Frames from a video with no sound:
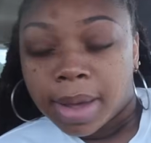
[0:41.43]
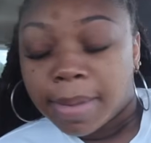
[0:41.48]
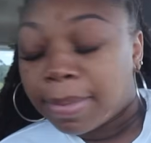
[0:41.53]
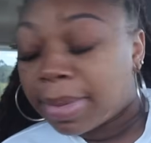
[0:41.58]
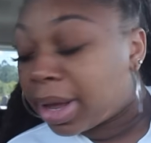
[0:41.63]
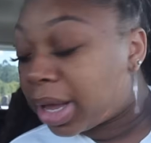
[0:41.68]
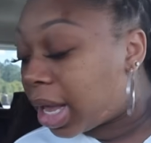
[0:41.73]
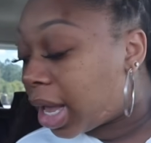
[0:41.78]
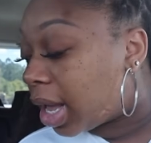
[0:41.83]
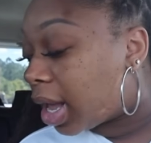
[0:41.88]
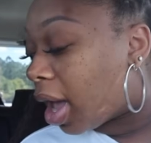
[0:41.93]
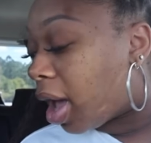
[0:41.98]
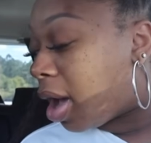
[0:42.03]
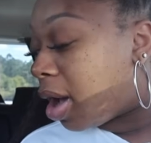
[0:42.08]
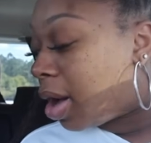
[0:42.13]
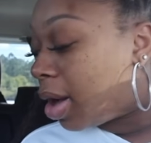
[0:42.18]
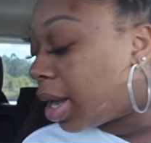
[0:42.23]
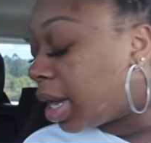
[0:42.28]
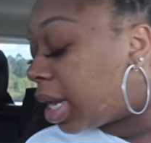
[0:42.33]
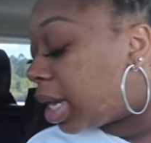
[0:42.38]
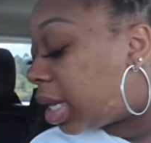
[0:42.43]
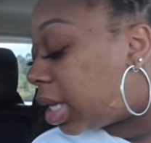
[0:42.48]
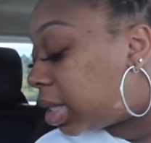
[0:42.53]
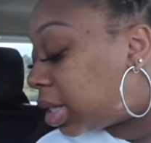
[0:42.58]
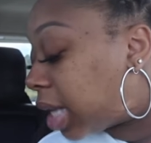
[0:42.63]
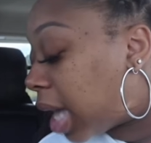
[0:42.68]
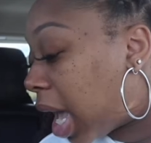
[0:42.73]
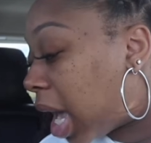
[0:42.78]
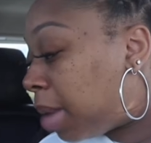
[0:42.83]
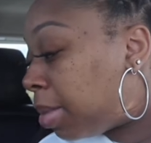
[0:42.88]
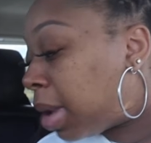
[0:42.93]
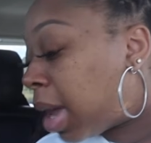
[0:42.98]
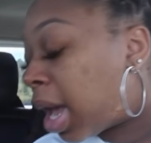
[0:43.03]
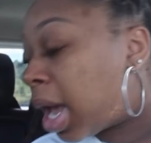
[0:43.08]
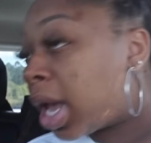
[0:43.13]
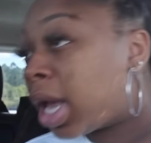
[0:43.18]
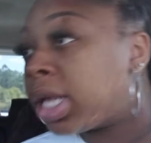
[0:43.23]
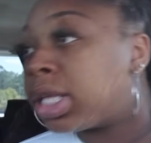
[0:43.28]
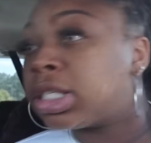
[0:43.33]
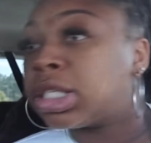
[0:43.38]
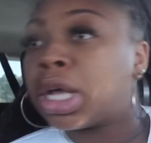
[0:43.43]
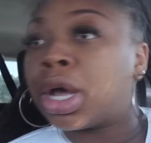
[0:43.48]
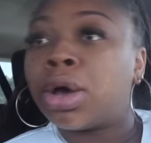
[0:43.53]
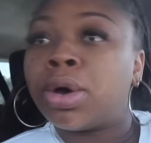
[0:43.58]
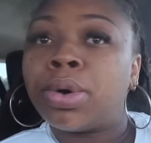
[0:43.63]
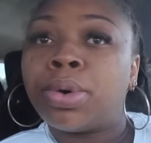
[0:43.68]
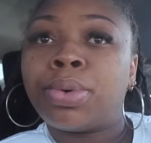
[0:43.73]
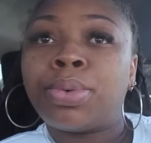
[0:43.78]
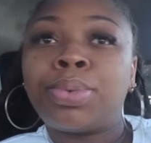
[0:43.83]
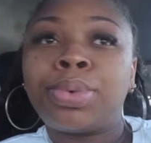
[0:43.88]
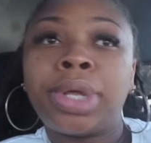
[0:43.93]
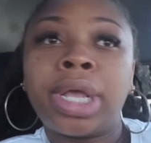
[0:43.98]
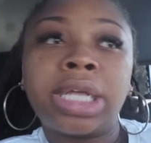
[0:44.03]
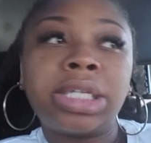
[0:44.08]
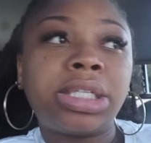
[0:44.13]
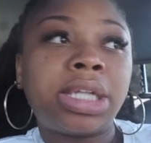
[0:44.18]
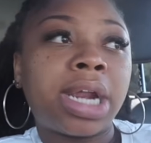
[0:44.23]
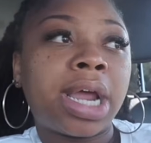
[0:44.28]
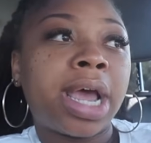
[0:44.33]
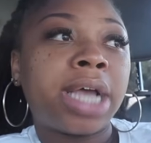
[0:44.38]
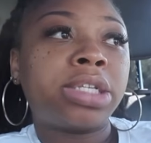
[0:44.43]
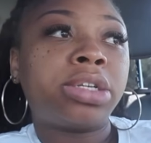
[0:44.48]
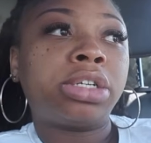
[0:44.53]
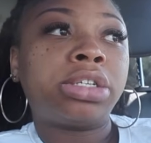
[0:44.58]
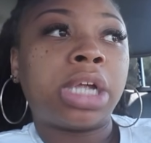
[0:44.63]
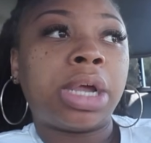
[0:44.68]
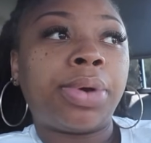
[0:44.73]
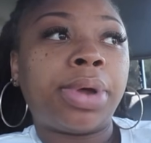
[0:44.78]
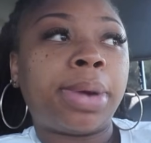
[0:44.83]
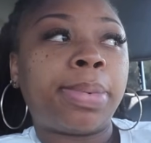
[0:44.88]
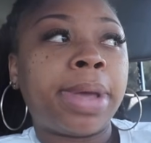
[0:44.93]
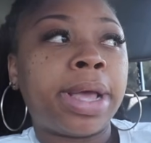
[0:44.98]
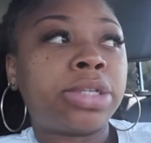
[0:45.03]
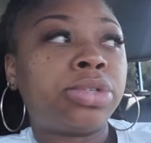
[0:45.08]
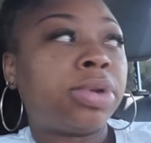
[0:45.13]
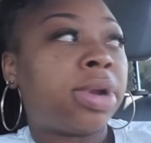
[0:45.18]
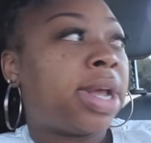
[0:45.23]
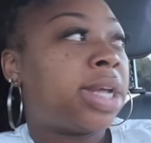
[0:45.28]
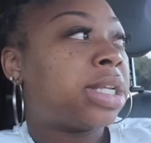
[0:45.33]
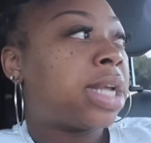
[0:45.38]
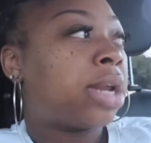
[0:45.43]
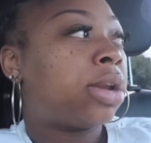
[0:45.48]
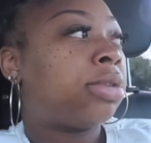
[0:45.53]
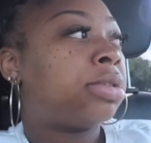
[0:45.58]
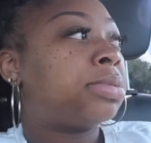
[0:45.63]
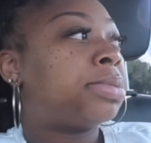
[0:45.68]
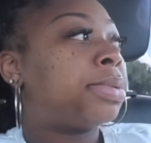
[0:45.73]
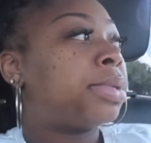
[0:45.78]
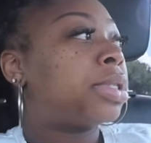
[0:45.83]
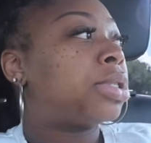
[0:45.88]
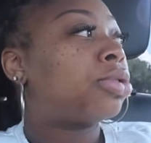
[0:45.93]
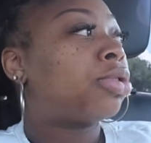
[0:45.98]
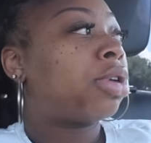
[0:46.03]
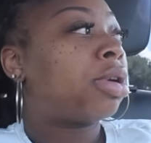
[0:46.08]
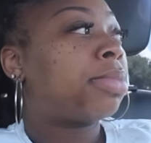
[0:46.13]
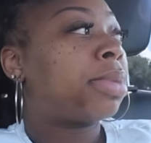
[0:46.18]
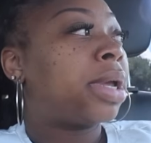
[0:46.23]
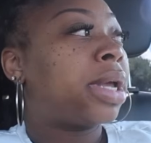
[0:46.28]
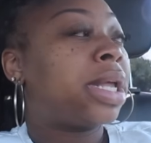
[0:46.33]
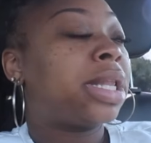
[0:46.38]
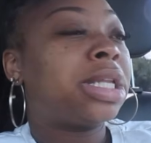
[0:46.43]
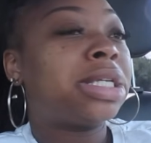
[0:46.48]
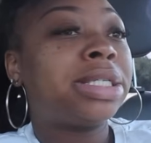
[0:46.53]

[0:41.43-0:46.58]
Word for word: But yeah, y'all, it is game day. So yesterday, I told y'all the past two days, I know it's been storming.